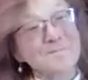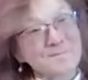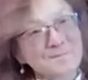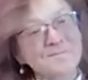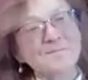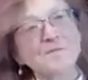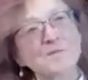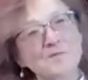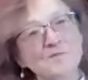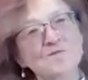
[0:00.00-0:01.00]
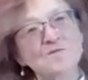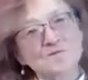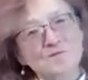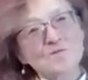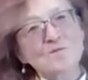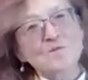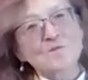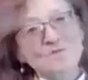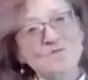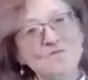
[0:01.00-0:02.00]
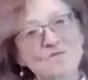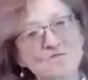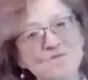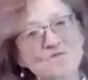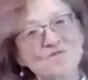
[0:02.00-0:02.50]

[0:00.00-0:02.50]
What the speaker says: that's for sure. Our